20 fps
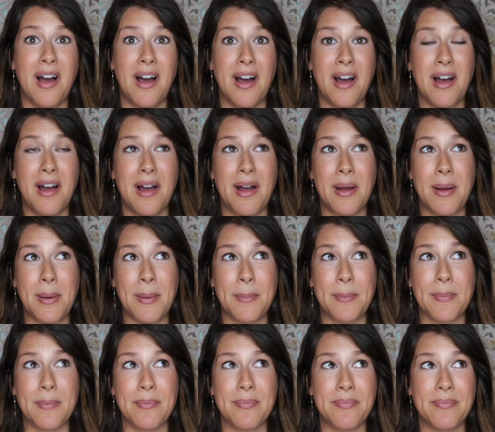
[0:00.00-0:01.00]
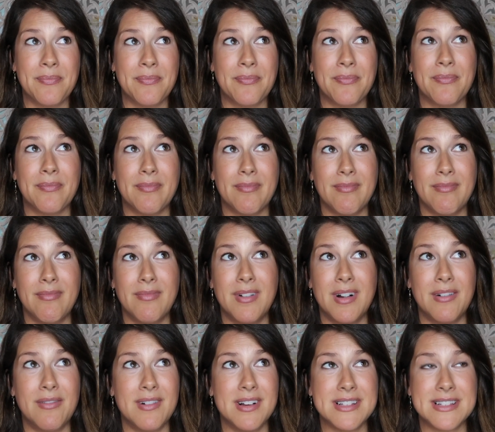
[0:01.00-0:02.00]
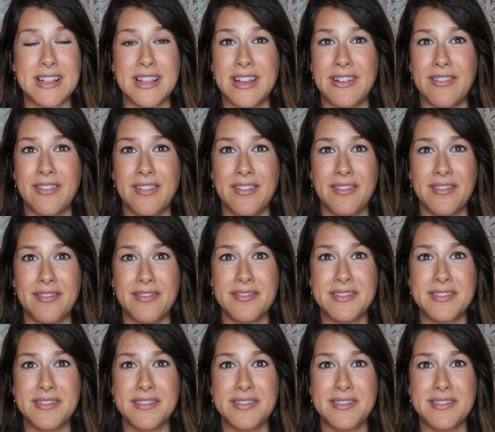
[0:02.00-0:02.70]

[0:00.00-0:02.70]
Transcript: Um, what was it?